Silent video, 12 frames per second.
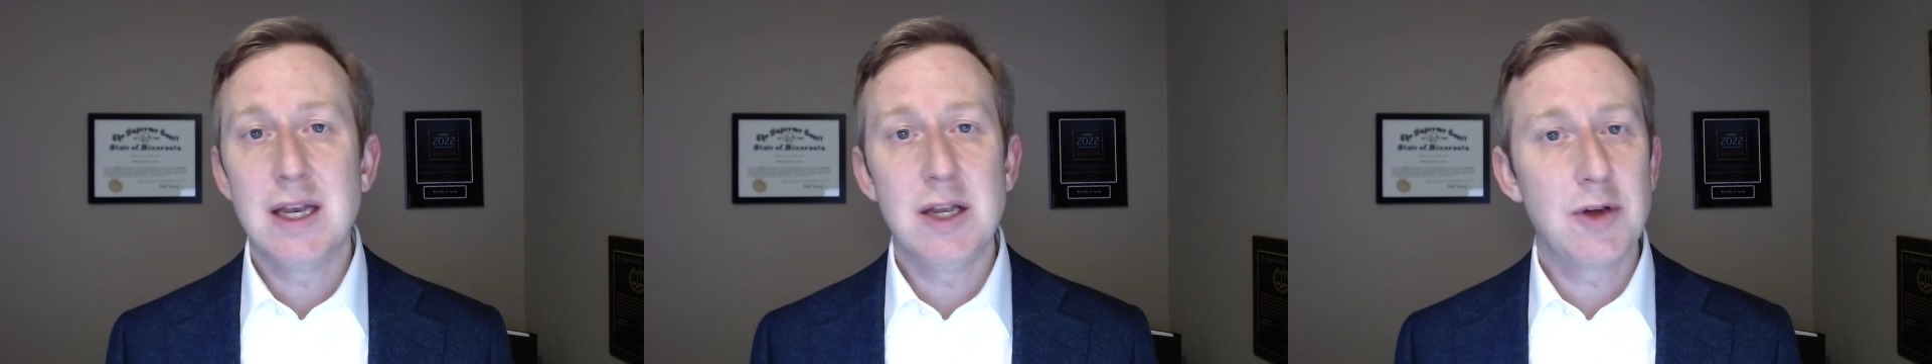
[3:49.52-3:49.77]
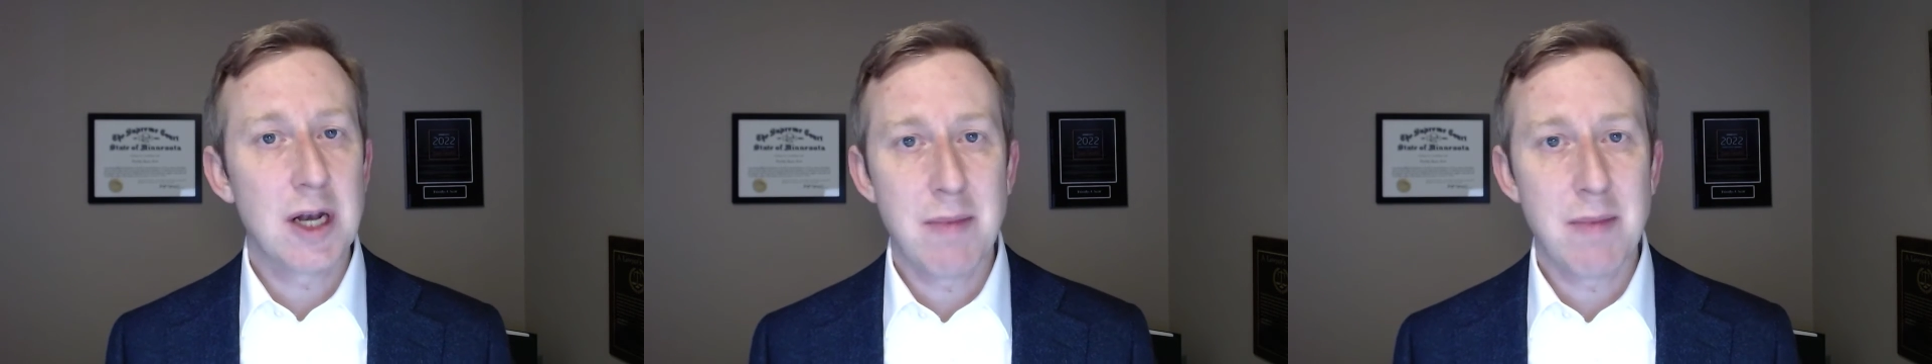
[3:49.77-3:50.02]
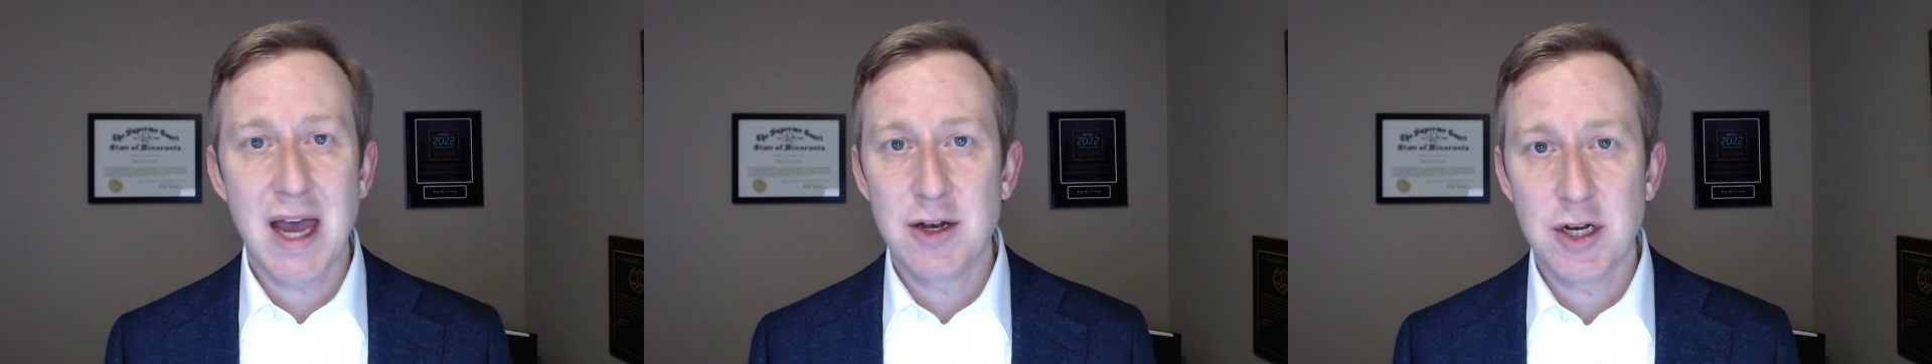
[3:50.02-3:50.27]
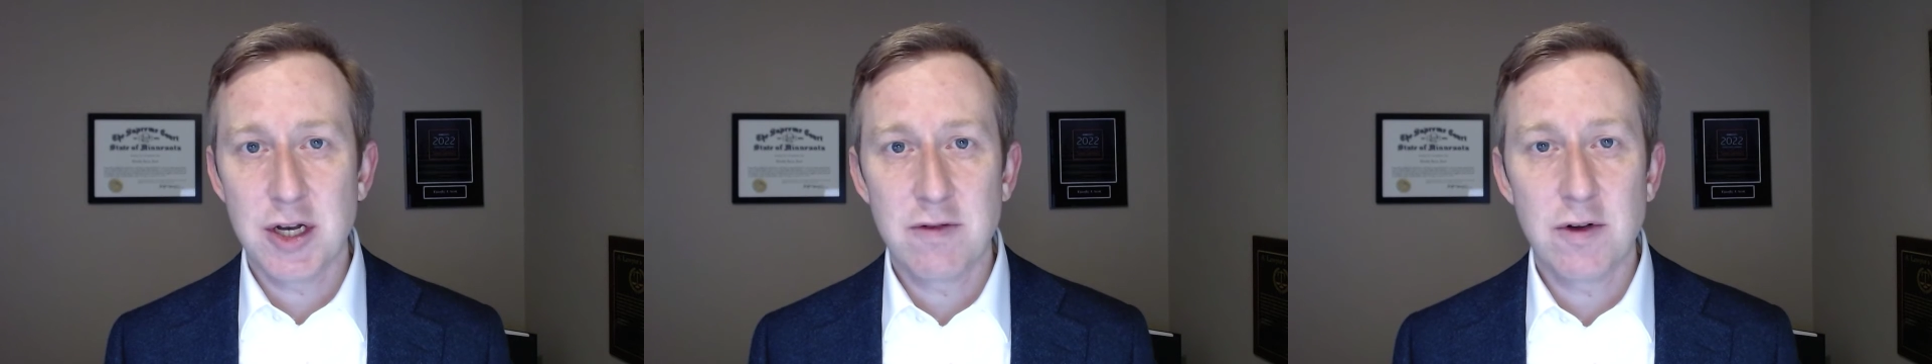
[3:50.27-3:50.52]
And you can
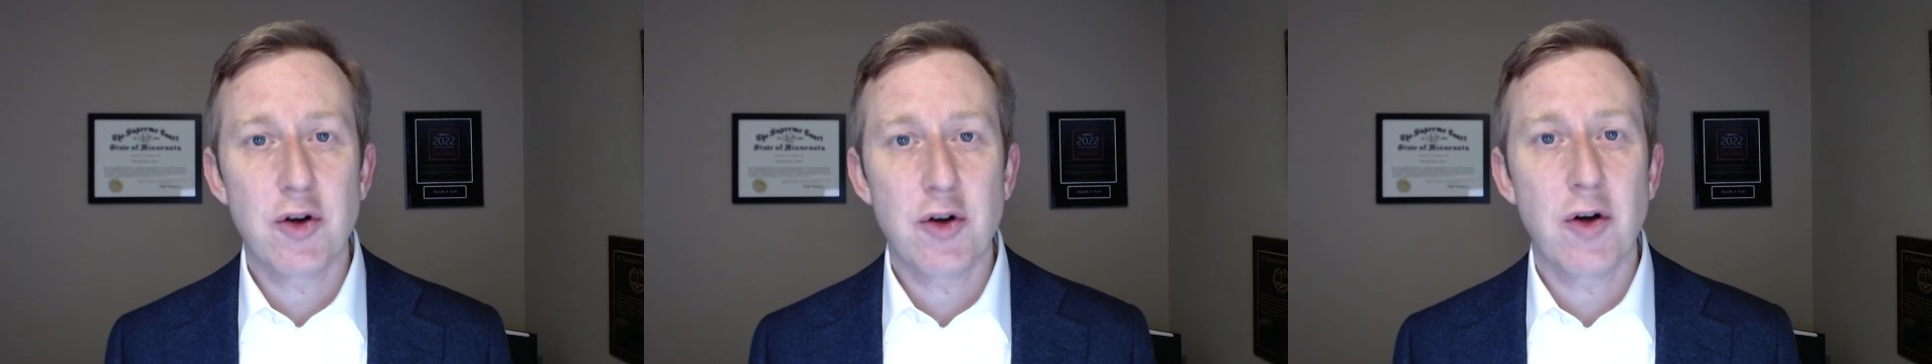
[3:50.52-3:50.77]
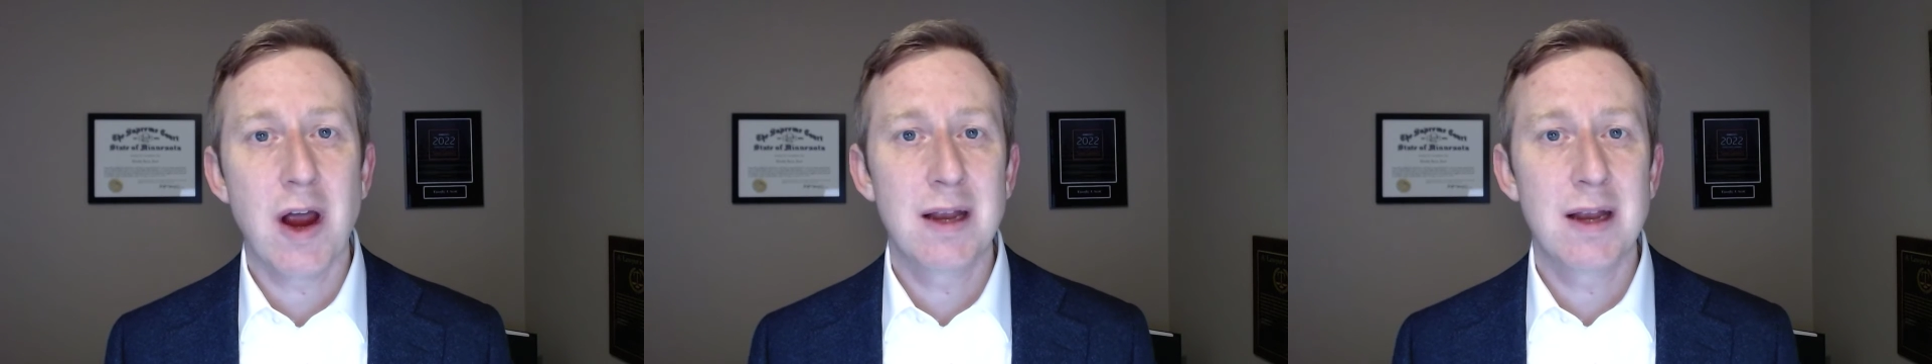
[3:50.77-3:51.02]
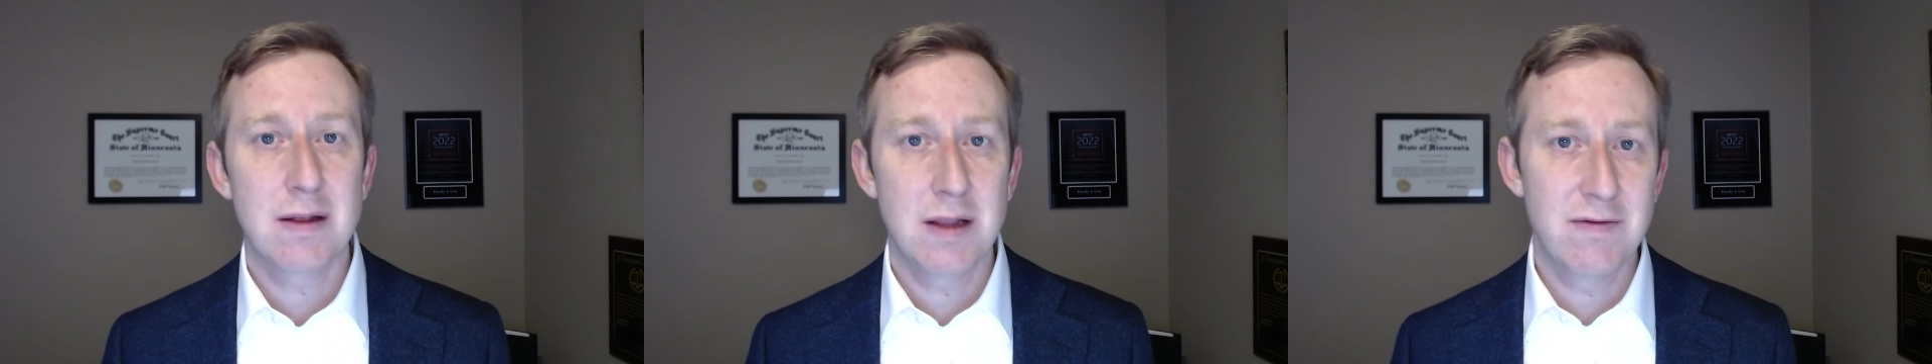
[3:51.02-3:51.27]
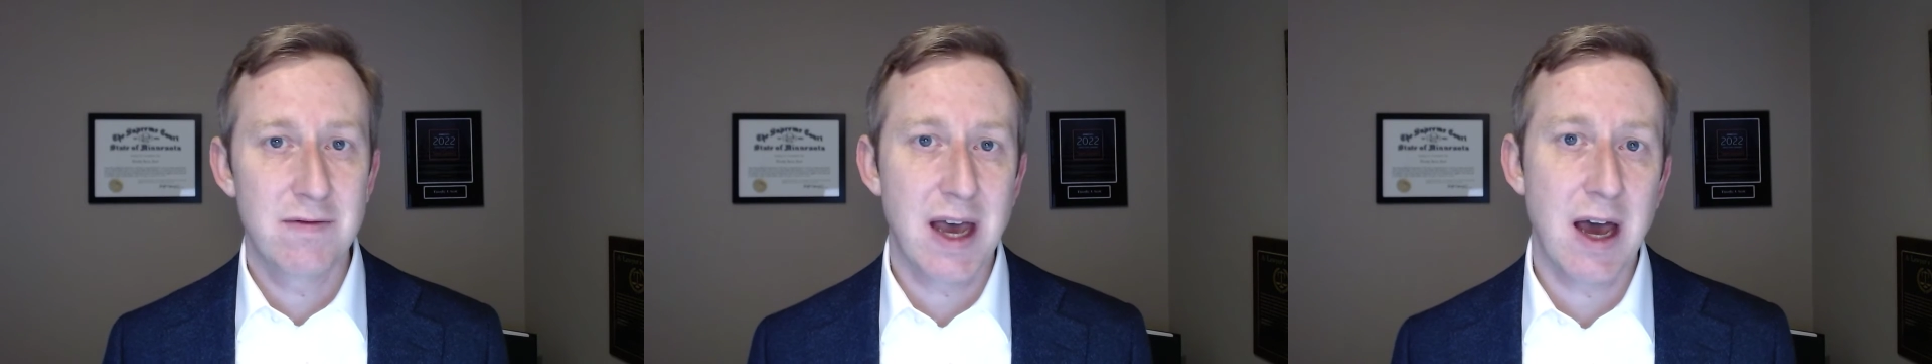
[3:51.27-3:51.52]
imagine if you're trying to
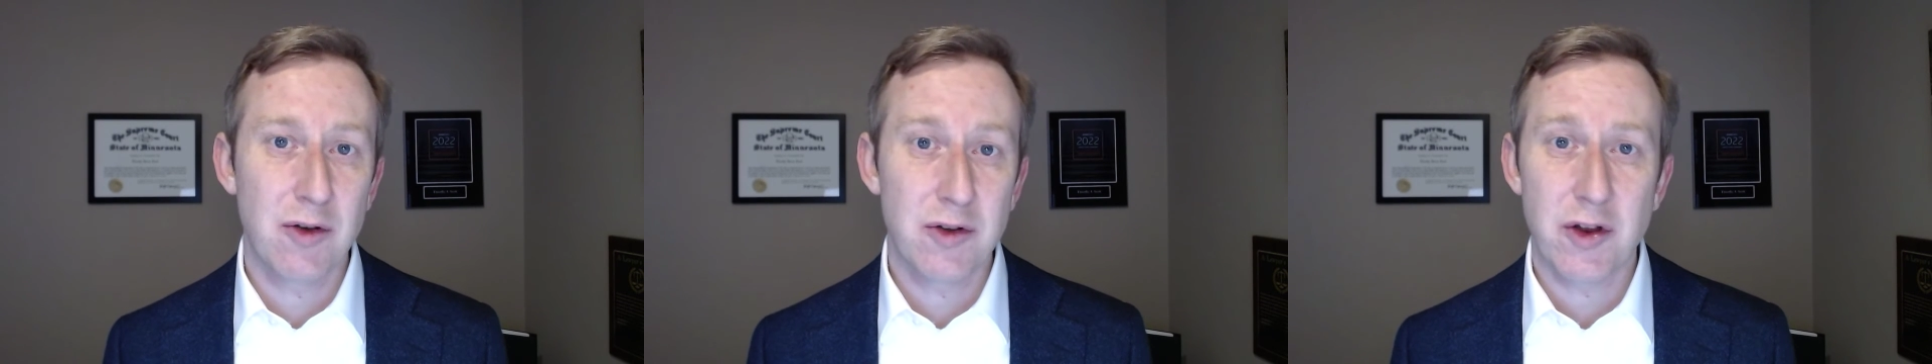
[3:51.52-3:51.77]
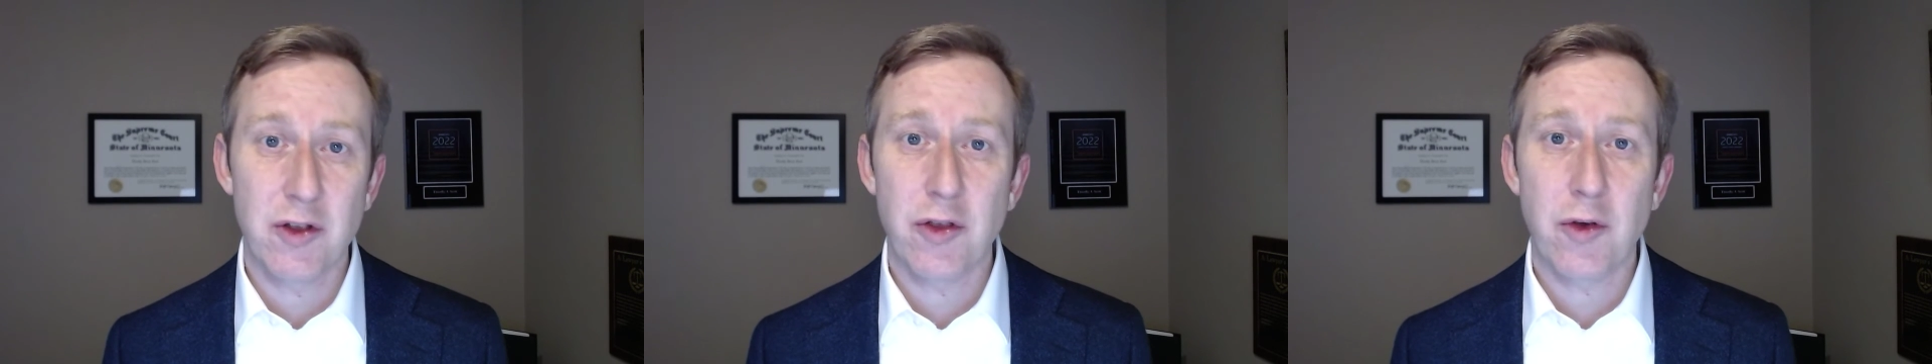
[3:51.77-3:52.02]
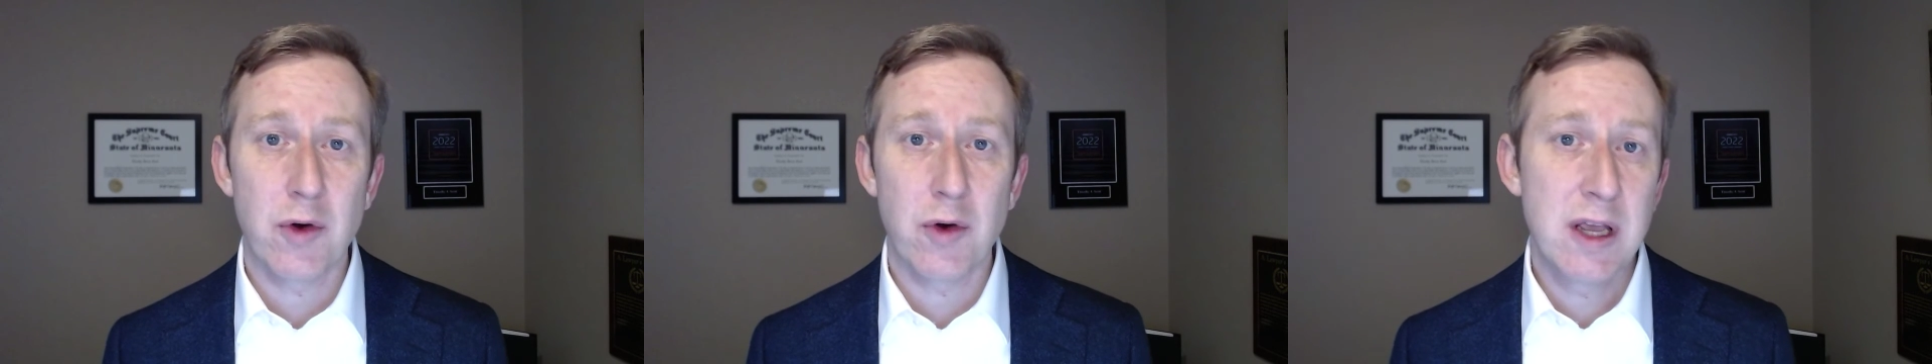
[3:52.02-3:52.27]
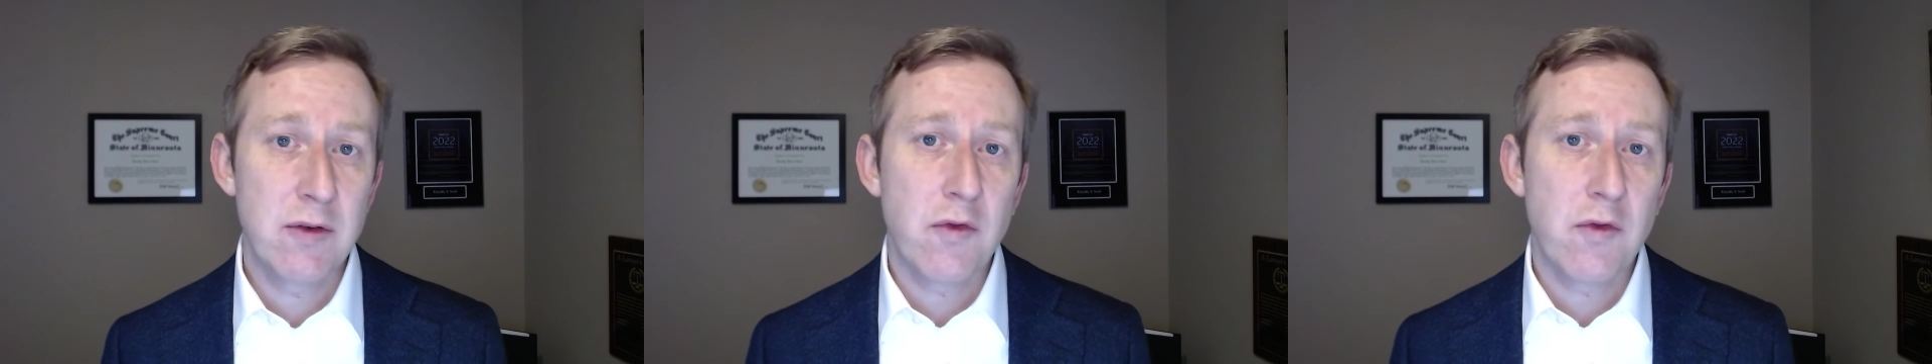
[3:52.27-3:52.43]
leave the house to 3,